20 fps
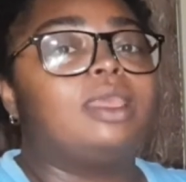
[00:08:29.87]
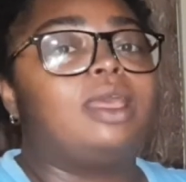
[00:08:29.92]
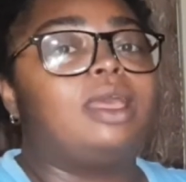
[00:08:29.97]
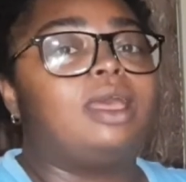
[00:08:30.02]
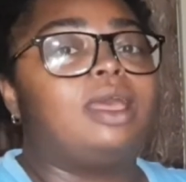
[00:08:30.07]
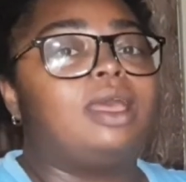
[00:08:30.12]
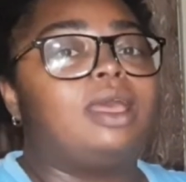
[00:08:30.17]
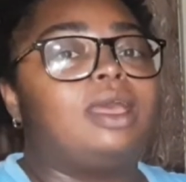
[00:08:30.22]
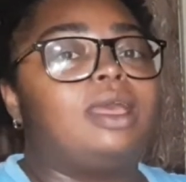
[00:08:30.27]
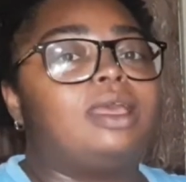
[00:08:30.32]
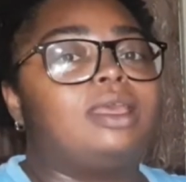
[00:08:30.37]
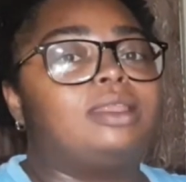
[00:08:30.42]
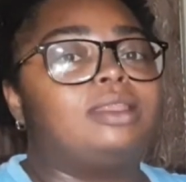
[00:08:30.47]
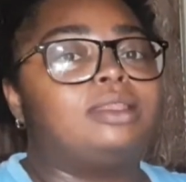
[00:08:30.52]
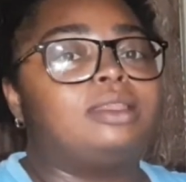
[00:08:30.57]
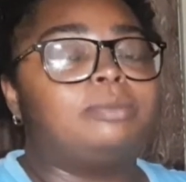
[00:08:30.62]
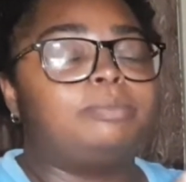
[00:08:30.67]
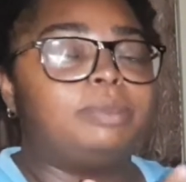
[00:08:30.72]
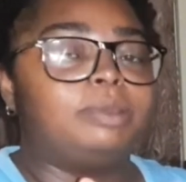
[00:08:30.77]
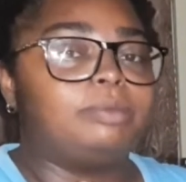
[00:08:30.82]

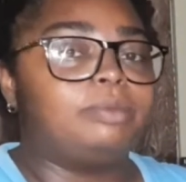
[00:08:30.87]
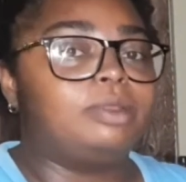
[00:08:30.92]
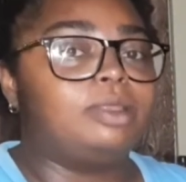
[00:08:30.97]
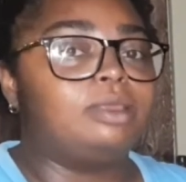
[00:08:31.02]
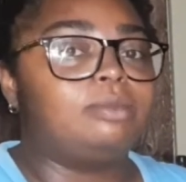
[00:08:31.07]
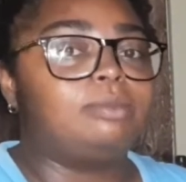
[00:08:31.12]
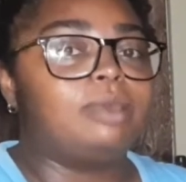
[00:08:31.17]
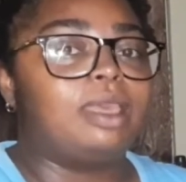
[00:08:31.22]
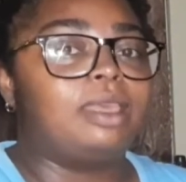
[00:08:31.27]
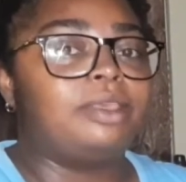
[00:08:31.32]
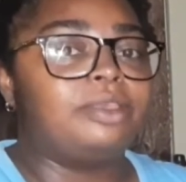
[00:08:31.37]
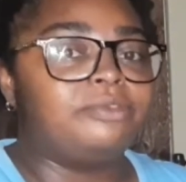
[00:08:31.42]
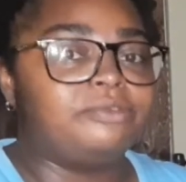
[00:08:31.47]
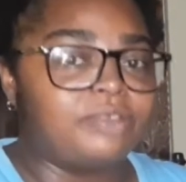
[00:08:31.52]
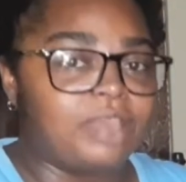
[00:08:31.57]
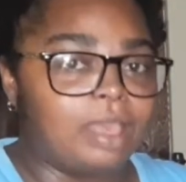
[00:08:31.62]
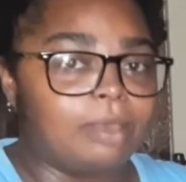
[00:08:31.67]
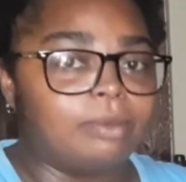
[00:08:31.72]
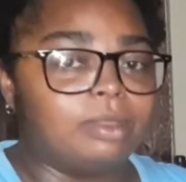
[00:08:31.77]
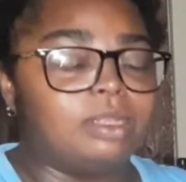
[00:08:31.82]
and the people in my
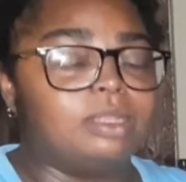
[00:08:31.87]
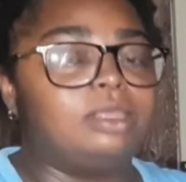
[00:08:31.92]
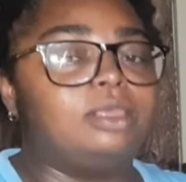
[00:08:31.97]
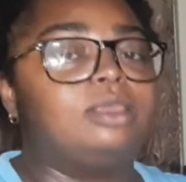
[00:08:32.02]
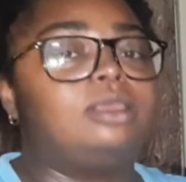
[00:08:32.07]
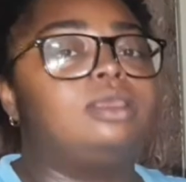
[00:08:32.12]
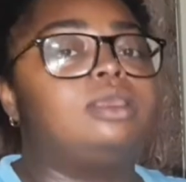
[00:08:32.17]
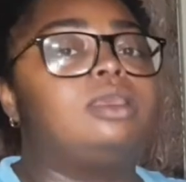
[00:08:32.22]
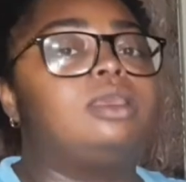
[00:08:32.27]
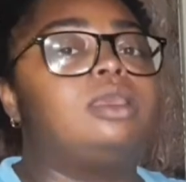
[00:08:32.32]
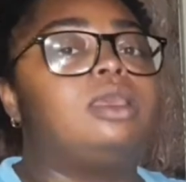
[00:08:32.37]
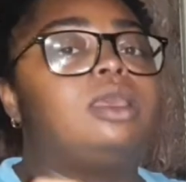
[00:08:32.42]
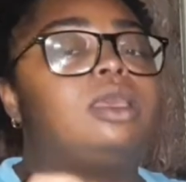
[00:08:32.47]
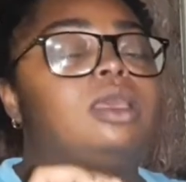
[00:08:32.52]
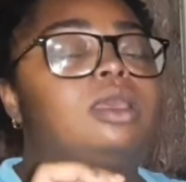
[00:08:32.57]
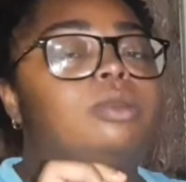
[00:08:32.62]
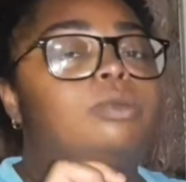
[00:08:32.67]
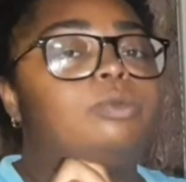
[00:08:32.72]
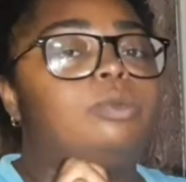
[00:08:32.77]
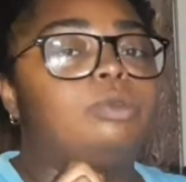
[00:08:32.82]
family,
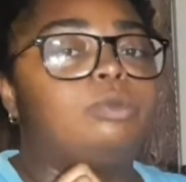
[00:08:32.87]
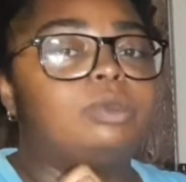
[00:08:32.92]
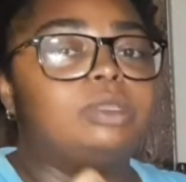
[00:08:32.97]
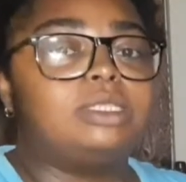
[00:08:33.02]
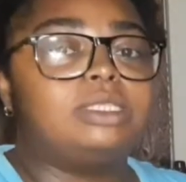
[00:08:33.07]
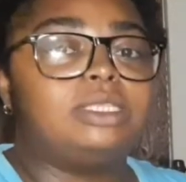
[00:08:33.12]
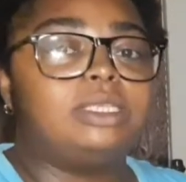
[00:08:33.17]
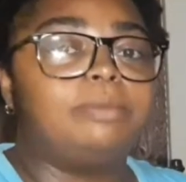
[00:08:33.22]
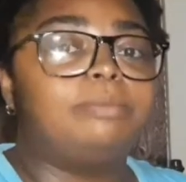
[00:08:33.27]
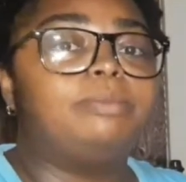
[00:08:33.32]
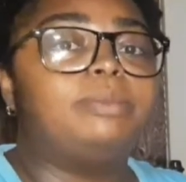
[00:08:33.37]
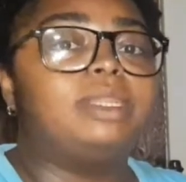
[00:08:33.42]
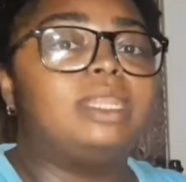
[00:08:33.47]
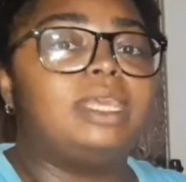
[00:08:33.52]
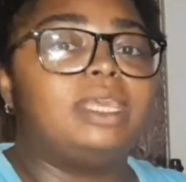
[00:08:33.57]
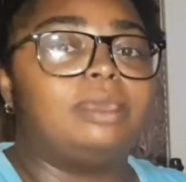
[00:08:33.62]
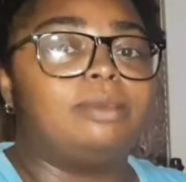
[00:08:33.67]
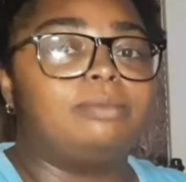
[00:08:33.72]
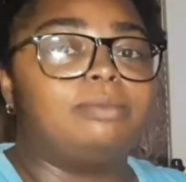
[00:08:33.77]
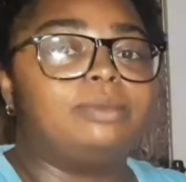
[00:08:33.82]
we would dip
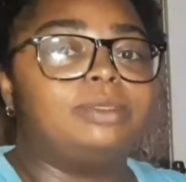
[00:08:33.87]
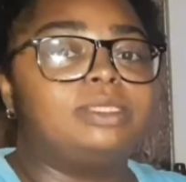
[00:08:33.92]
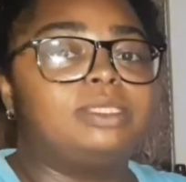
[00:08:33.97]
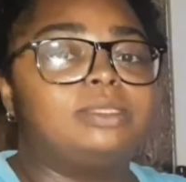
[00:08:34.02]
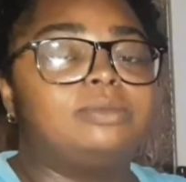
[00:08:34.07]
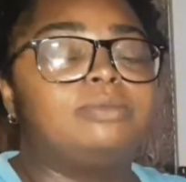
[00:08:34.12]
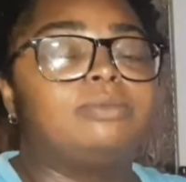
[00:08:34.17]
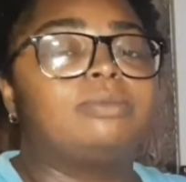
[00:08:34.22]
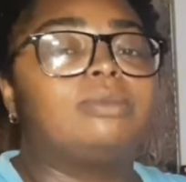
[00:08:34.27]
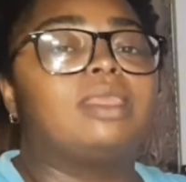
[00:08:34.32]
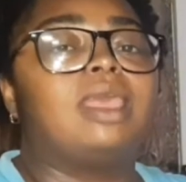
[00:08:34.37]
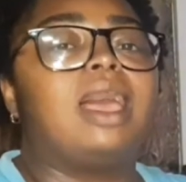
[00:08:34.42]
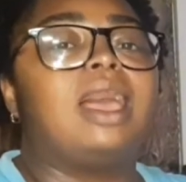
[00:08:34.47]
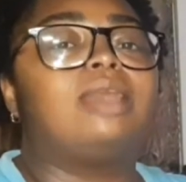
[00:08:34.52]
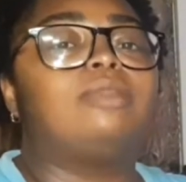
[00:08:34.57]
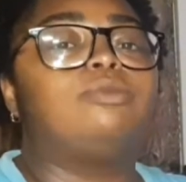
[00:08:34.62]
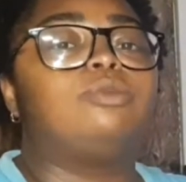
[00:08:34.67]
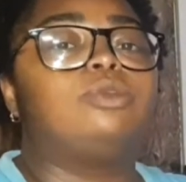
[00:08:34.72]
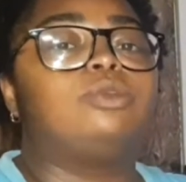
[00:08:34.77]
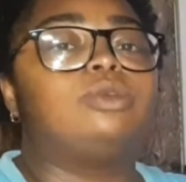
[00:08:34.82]
names.
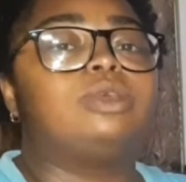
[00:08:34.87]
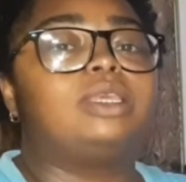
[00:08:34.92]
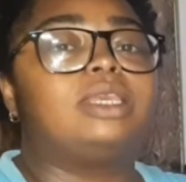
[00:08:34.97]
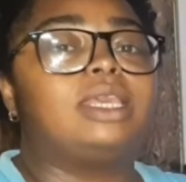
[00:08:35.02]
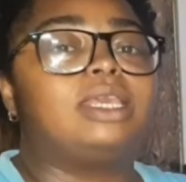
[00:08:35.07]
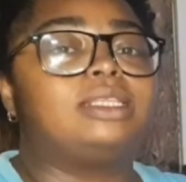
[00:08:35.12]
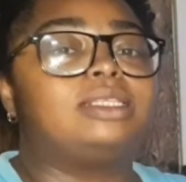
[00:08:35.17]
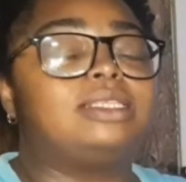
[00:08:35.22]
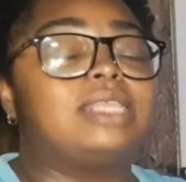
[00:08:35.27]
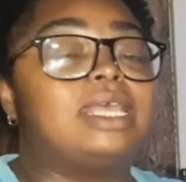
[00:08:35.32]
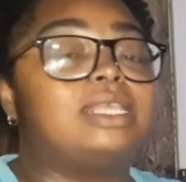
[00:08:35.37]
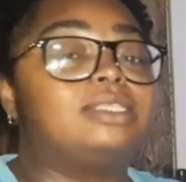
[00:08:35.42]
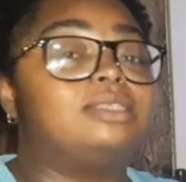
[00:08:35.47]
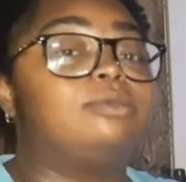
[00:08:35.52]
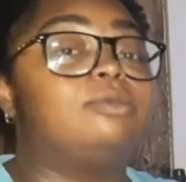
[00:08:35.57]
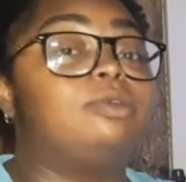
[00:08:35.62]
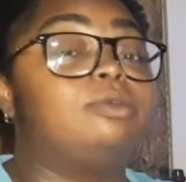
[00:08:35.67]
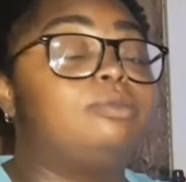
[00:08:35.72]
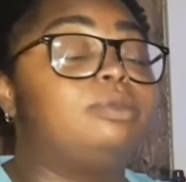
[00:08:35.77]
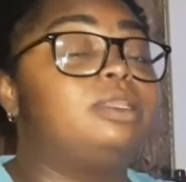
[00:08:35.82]
And we would get, that
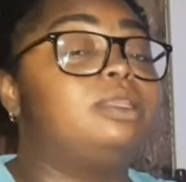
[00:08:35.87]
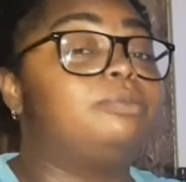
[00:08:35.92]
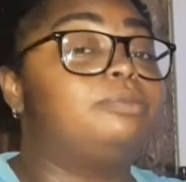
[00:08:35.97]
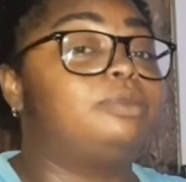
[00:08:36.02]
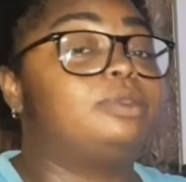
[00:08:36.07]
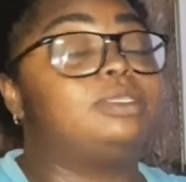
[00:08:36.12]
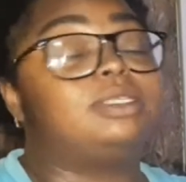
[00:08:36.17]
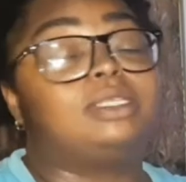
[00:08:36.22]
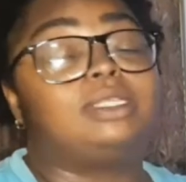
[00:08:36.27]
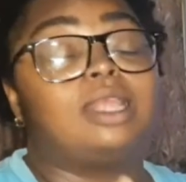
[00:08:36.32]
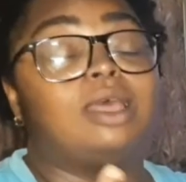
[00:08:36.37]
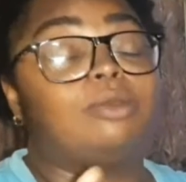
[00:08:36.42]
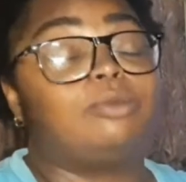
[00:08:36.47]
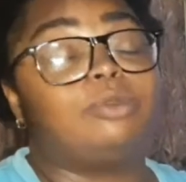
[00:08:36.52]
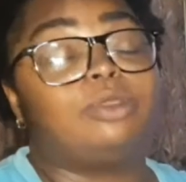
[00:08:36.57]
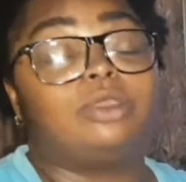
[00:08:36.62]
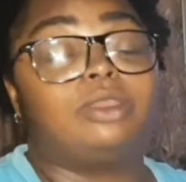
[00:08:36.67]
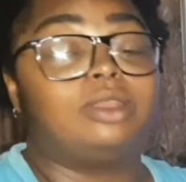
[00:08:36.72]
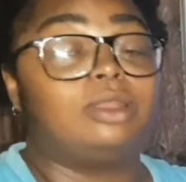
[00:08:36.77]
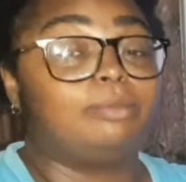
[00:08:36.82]
will be the person that
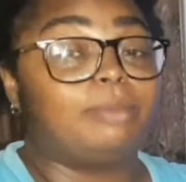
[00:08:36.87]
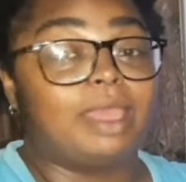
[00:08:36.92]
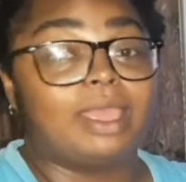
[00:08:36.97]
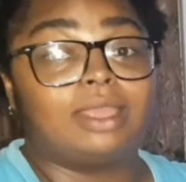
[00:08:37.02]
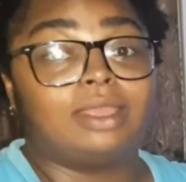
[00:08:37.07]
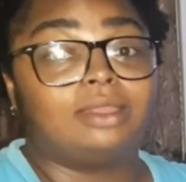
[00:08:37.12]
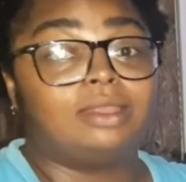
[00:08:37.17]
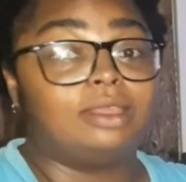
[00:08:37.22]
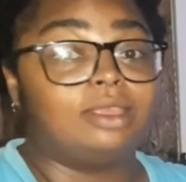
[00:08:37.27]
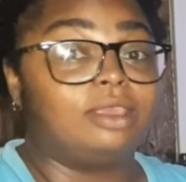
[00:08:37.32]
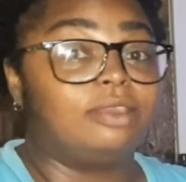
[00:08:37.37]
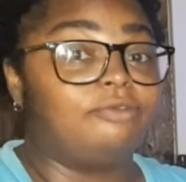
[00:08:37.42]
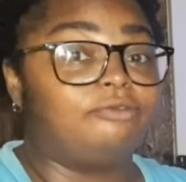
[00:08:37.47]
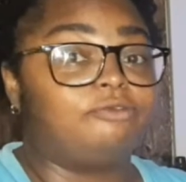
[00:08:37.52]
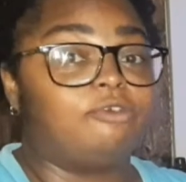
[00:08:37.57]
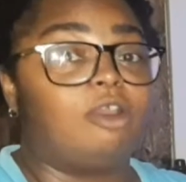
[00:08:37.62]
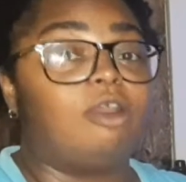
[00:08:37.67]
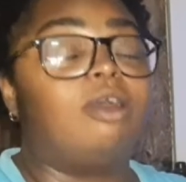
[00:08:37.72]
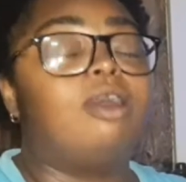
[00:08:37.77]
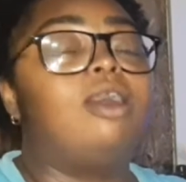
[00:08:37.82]
we're going to buy the gift
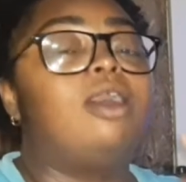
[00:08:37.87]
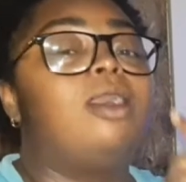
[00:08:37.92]
for.